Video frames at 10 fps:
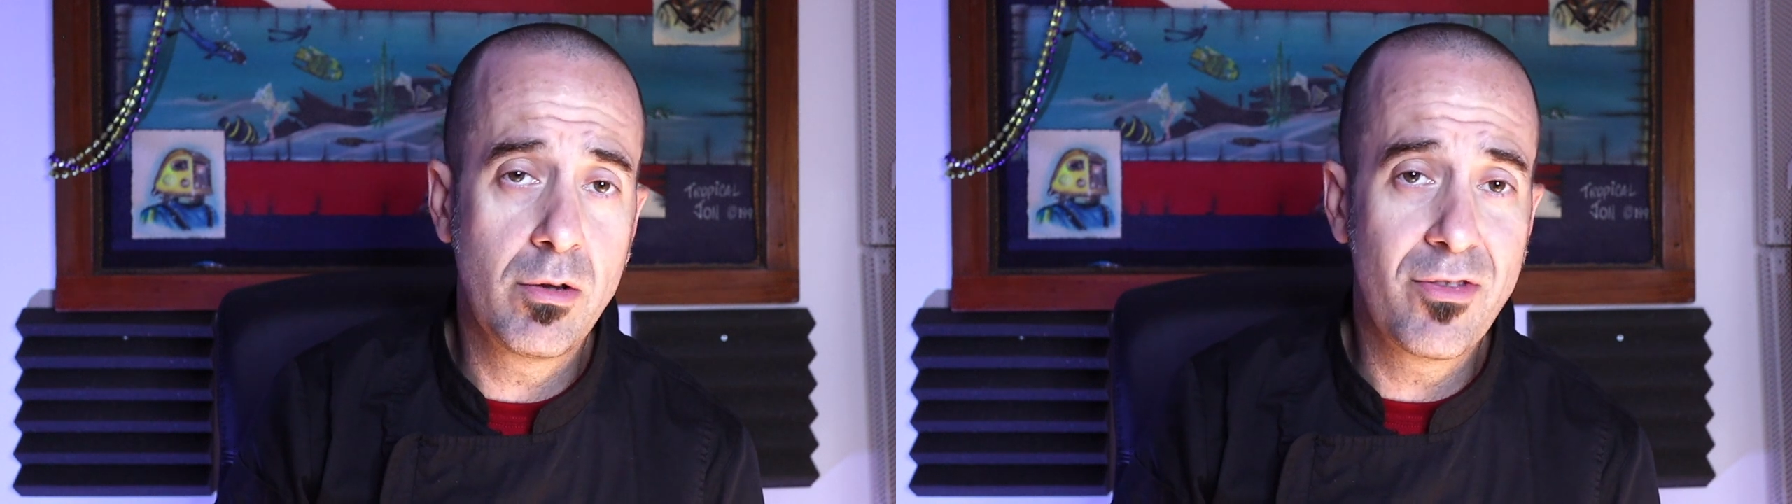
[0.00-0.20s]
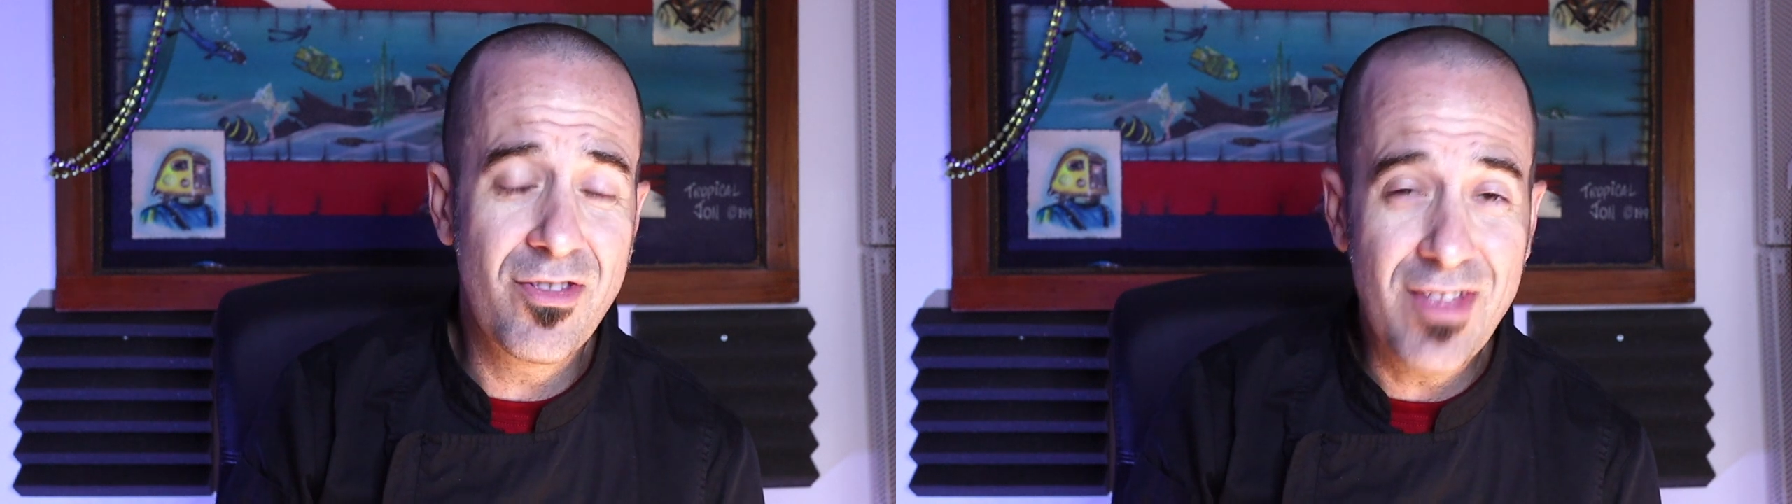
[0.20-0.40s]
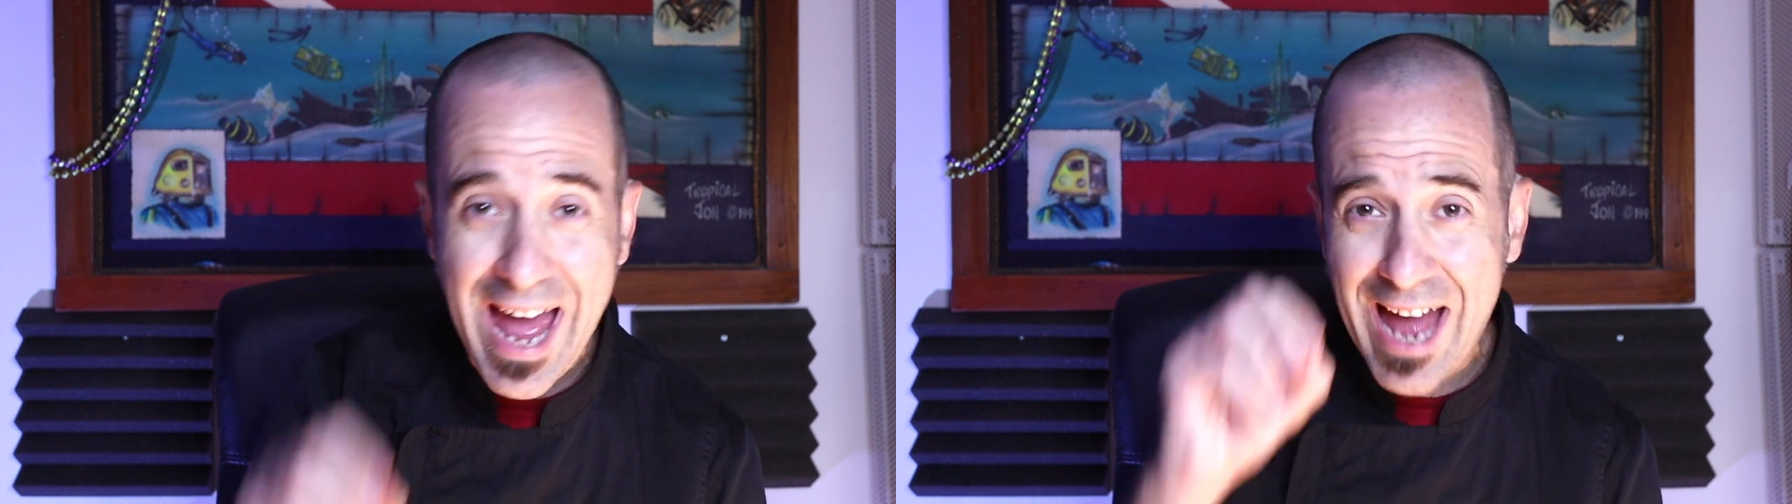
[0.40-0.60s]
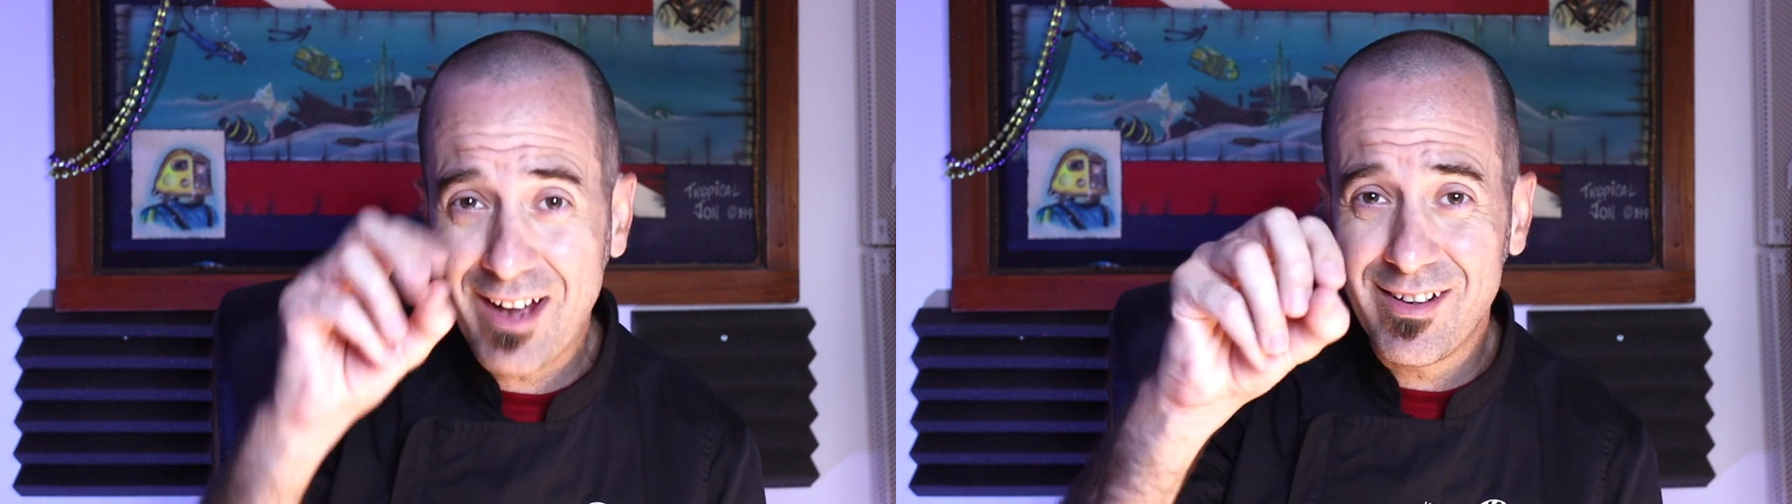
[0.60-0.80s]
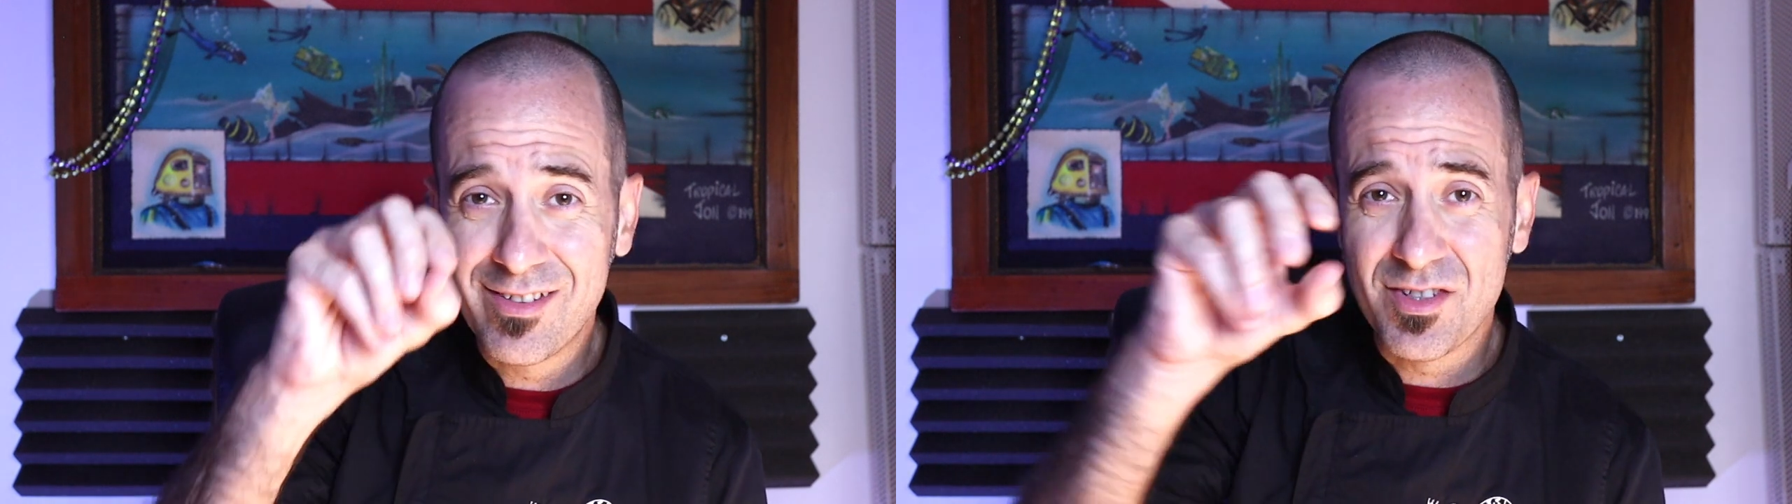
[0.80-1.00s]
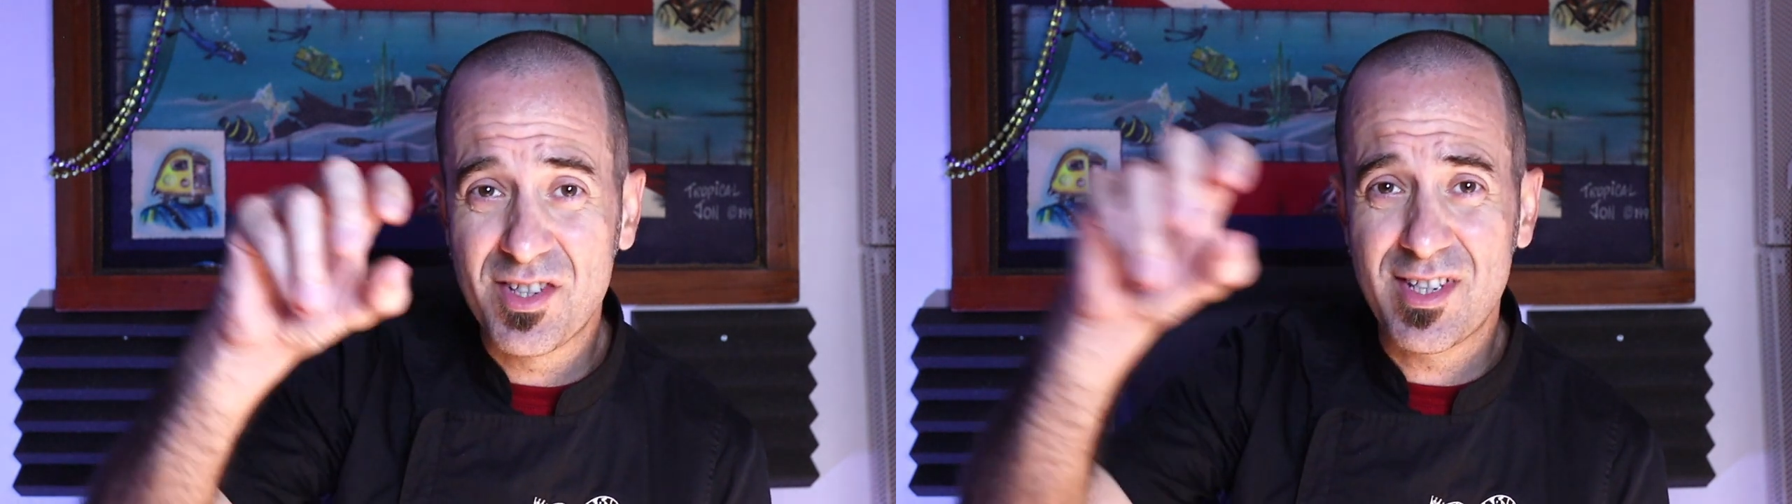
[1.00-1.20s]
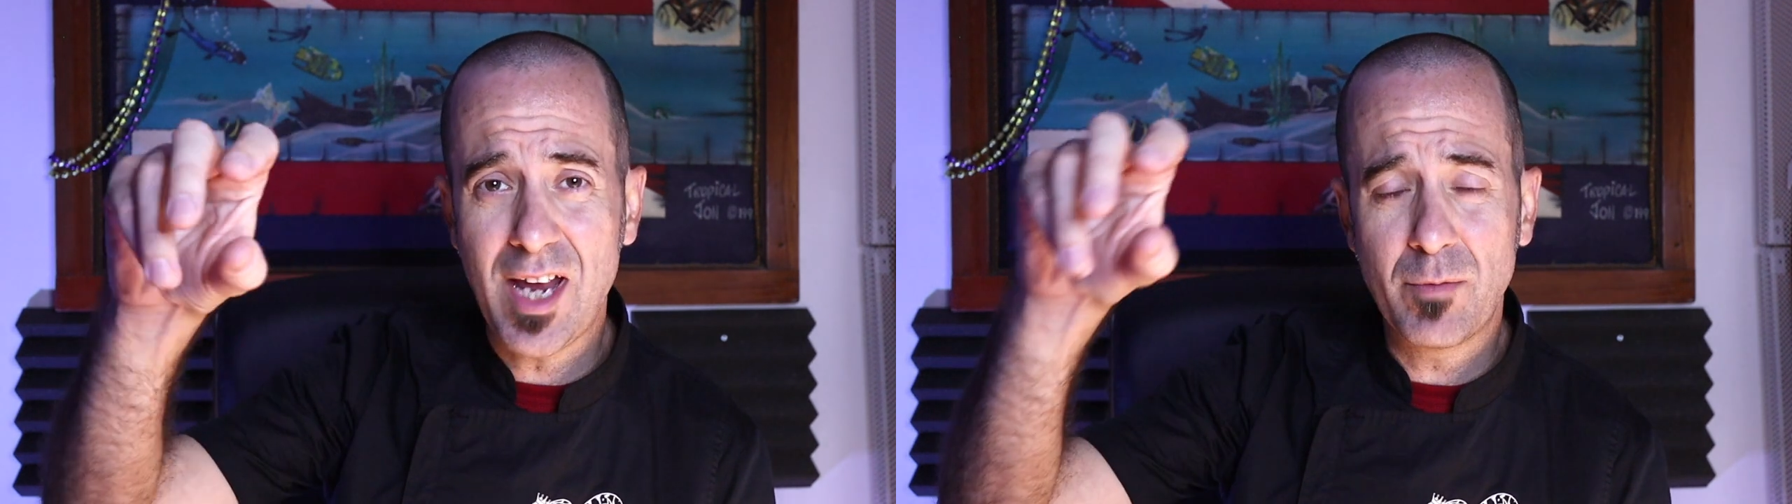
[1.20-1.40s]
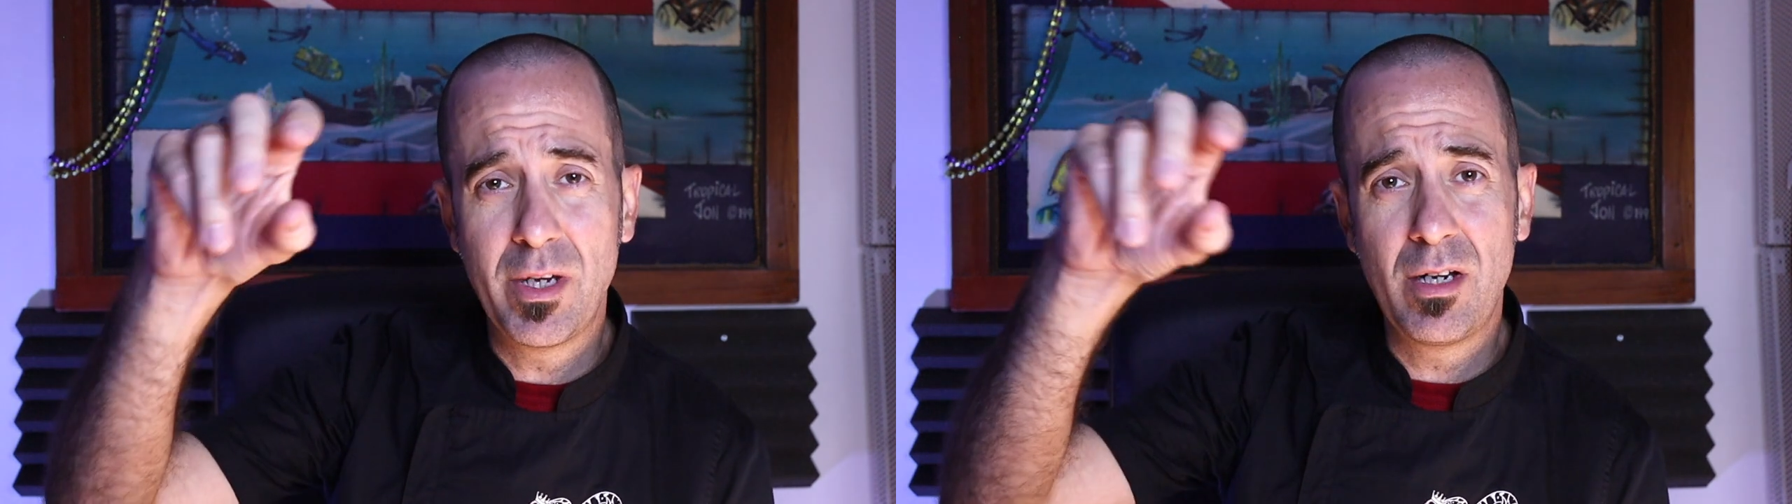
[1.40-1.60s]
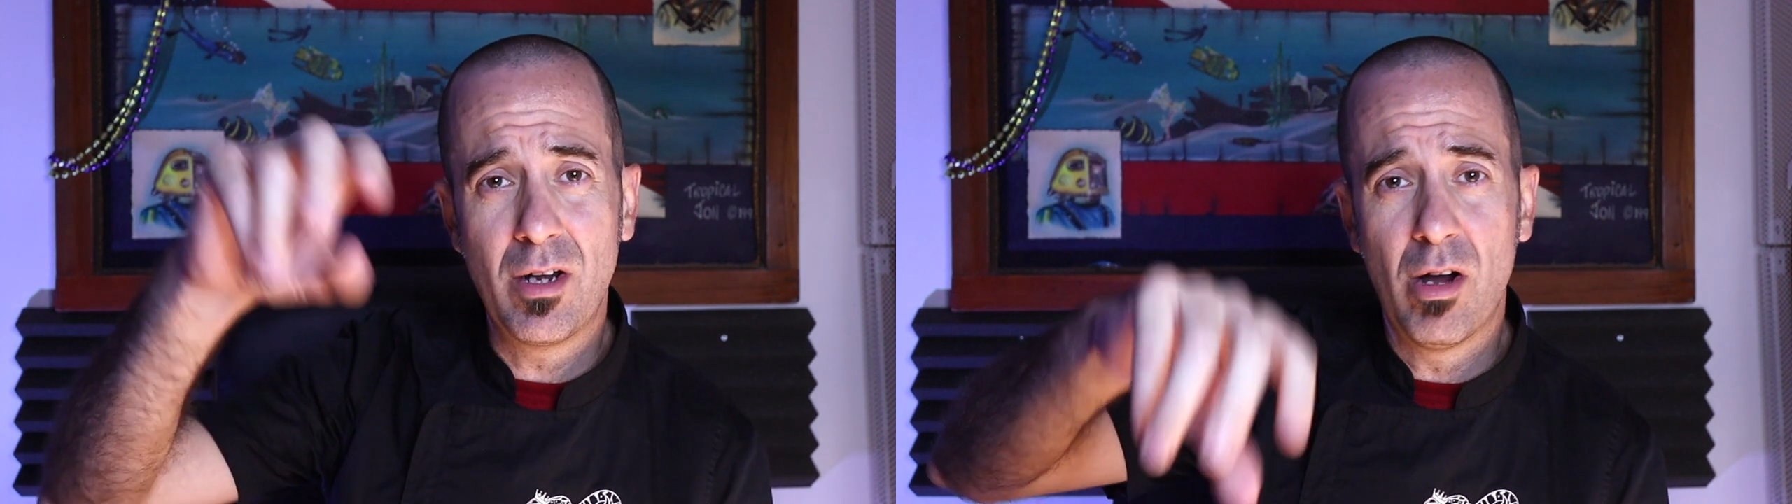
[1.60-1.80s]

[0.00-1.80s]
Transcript: that little segment